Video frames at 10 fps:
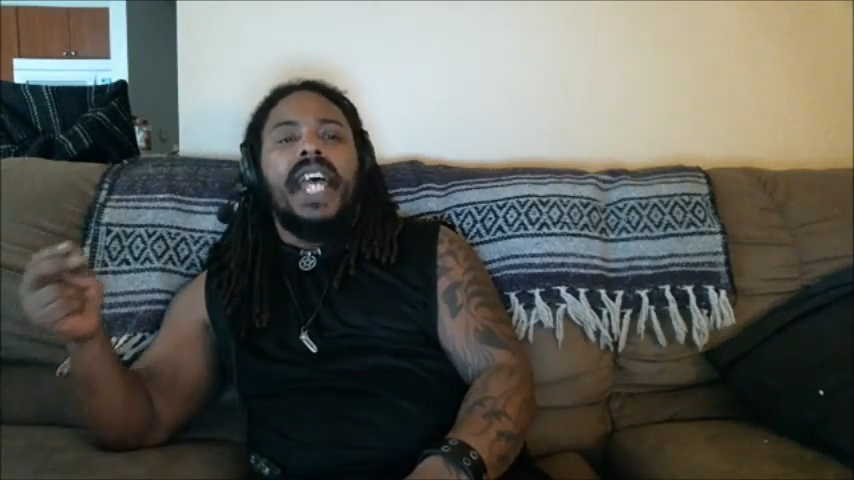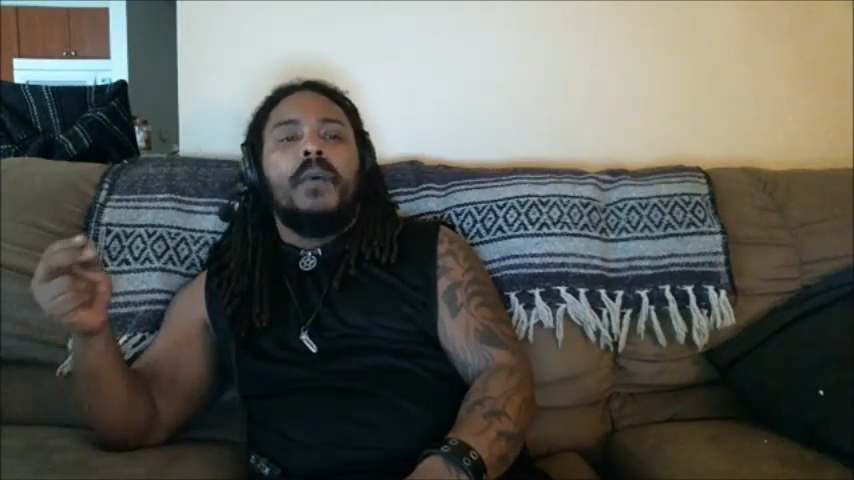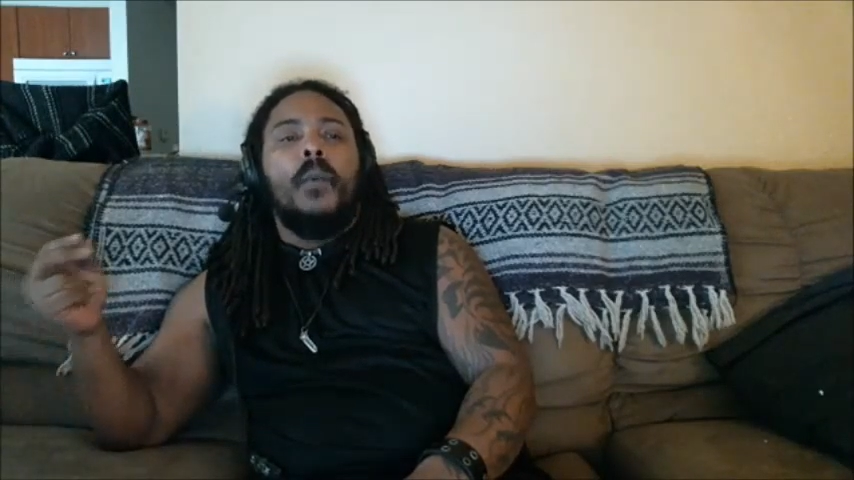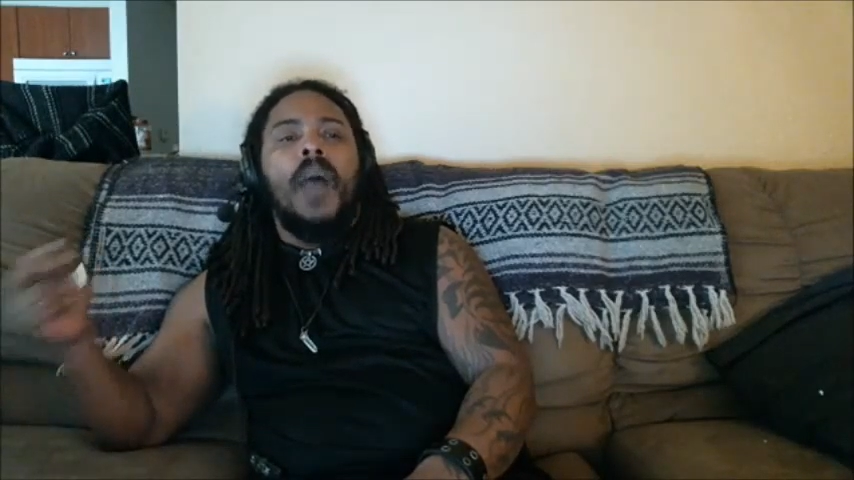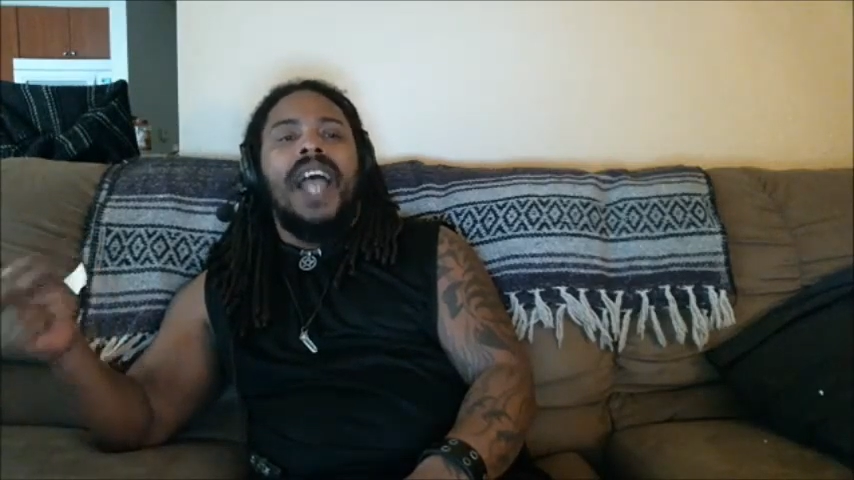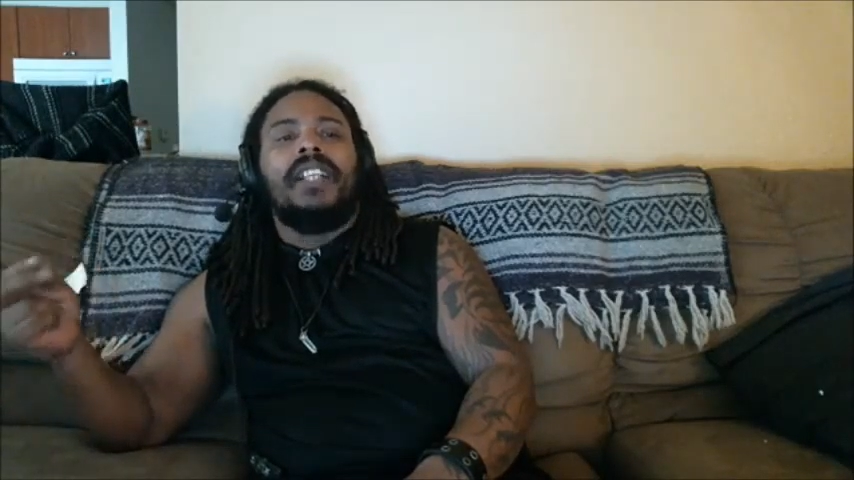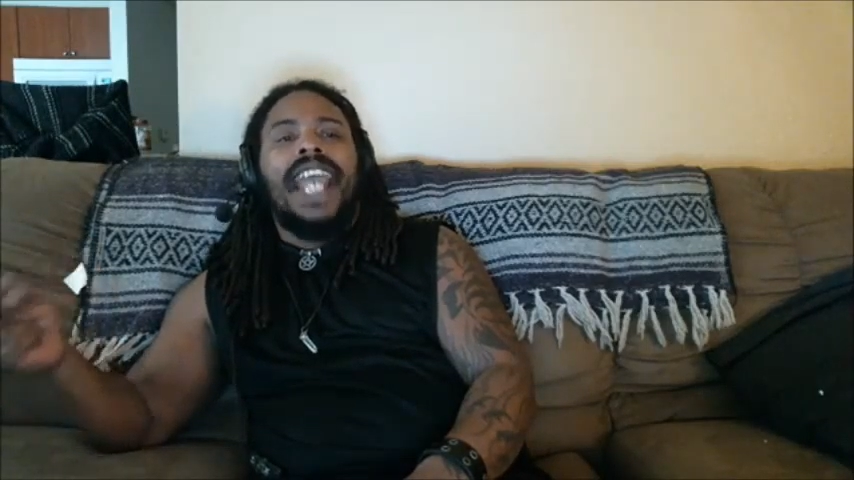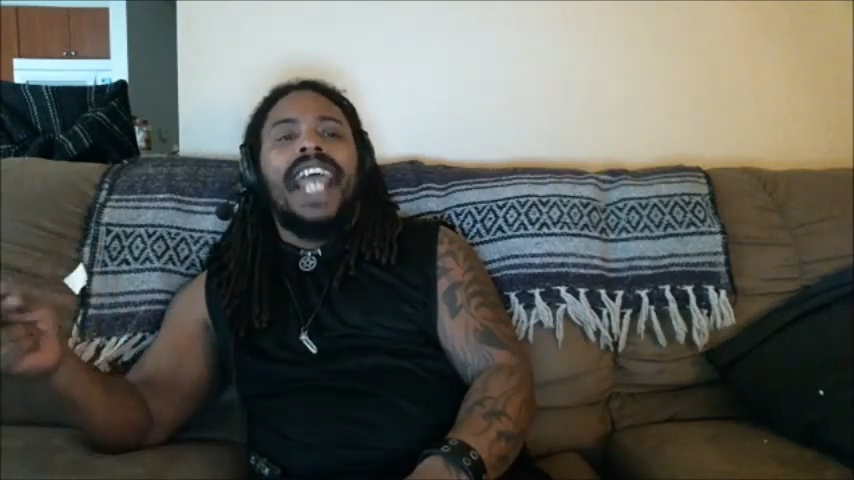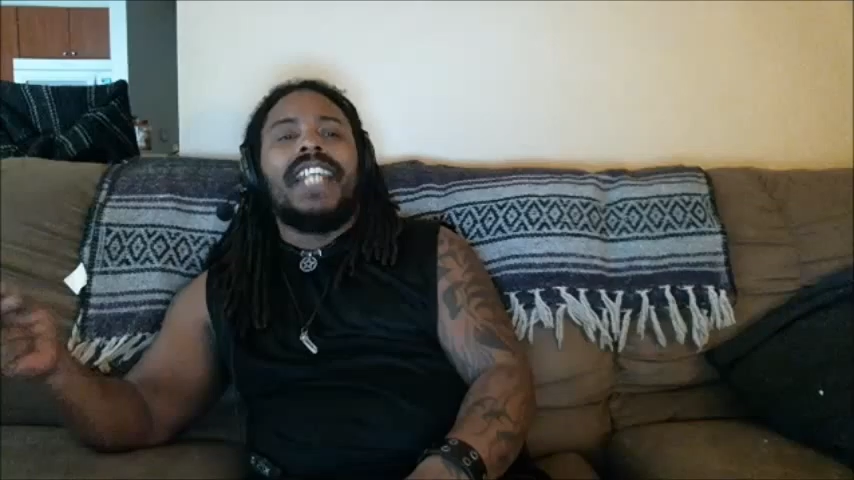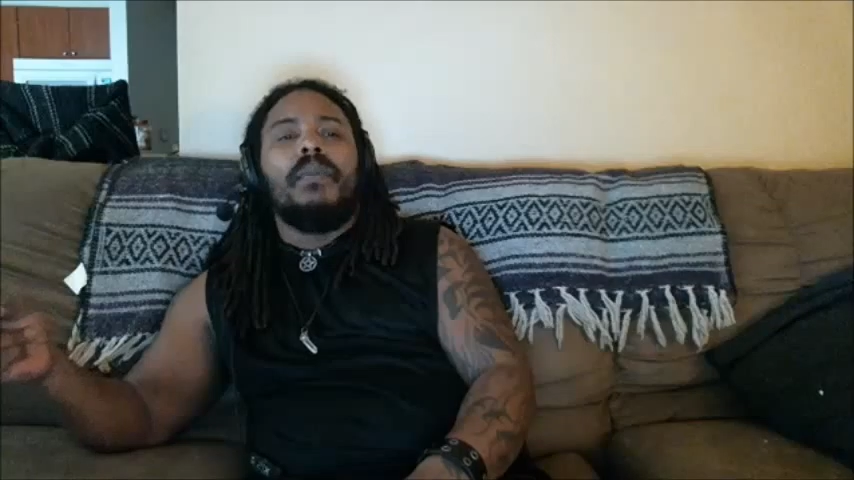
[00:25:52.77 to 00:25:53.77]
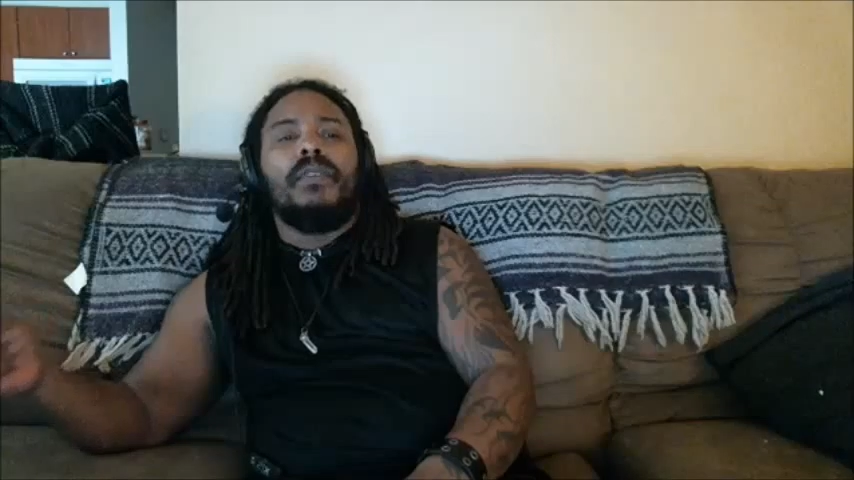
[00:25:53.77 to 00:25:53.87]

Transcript: that wild